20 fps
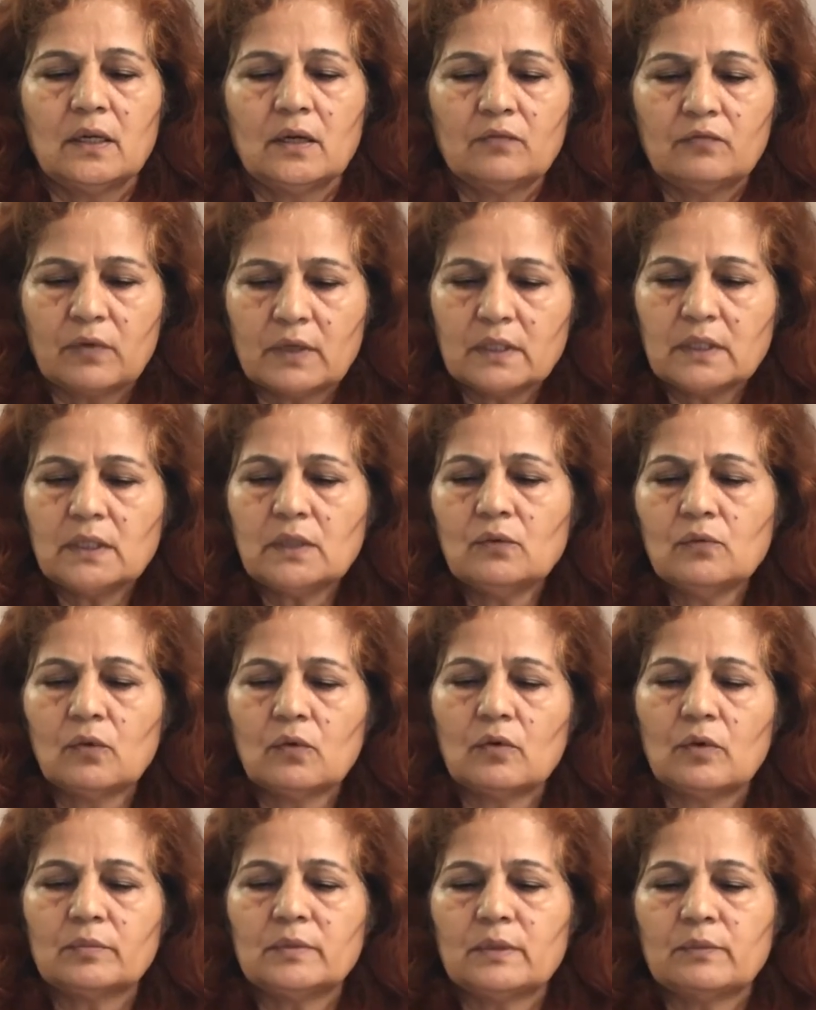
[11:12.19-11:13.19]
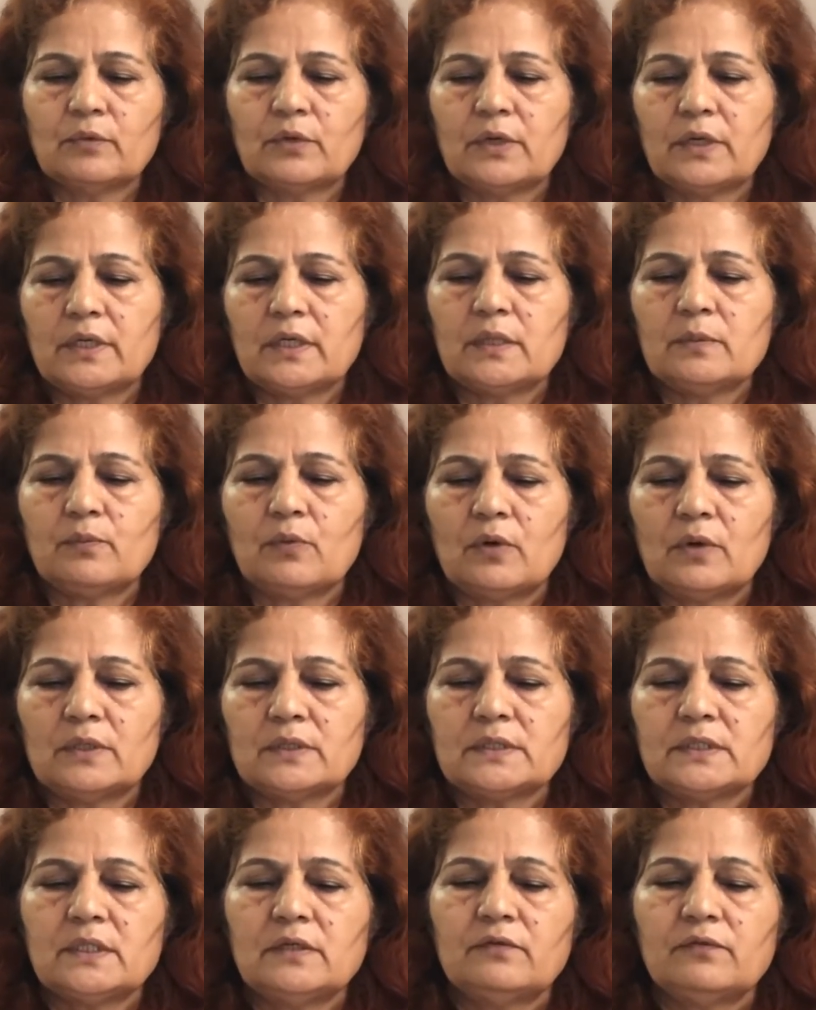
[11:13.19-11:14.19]
worthy goal of the monetary
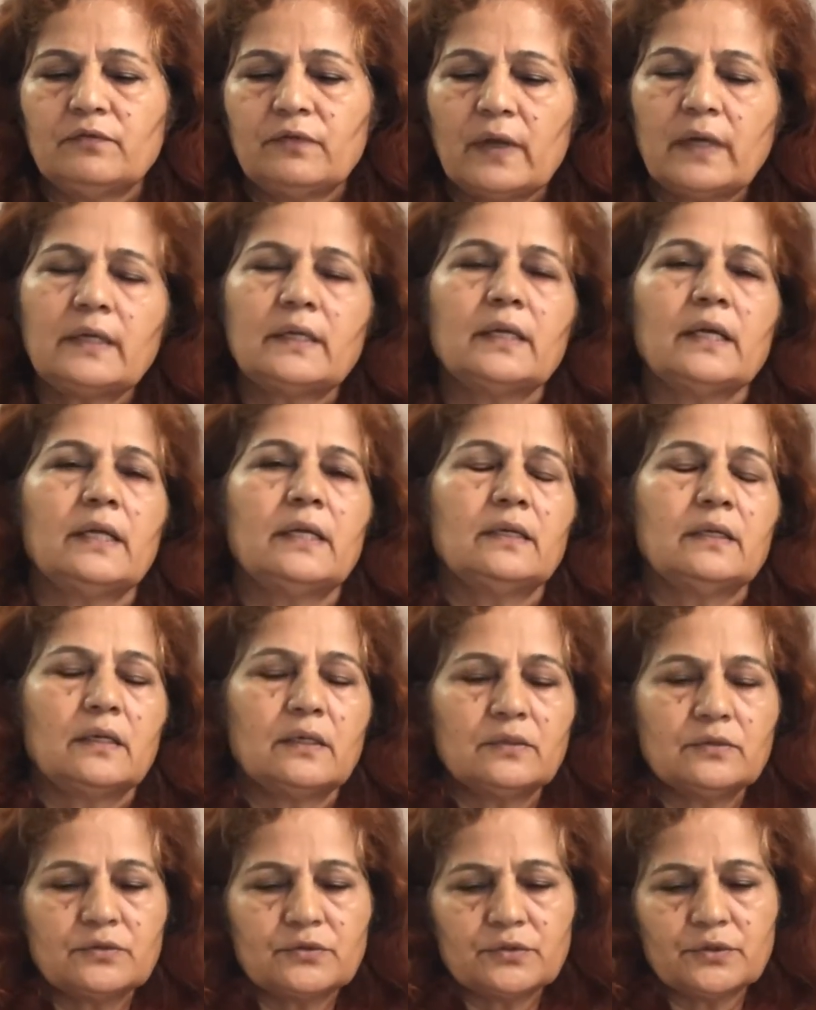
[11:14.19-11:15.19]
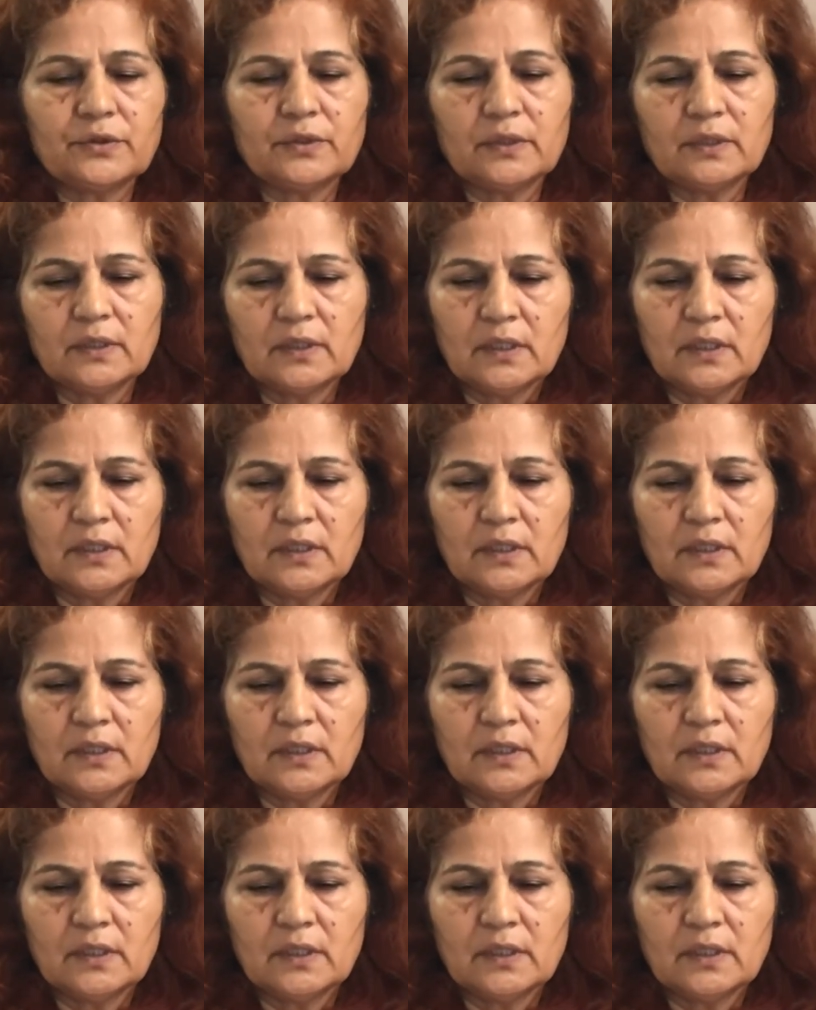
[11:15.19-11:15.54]
policy. In fact, an country